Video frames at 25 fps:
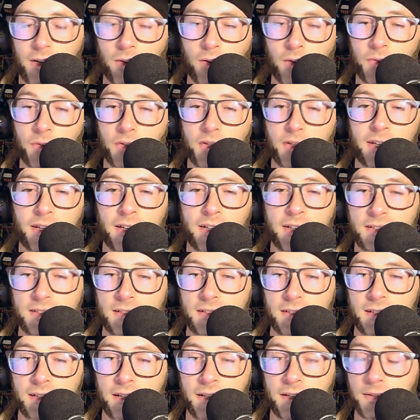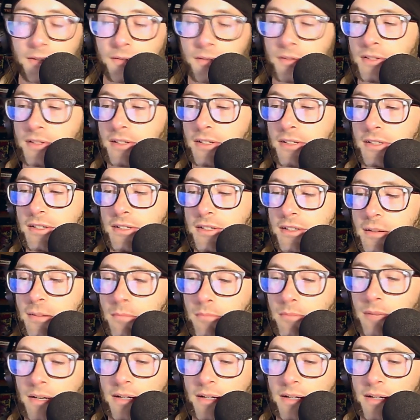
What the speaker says: or the next Nintendo system.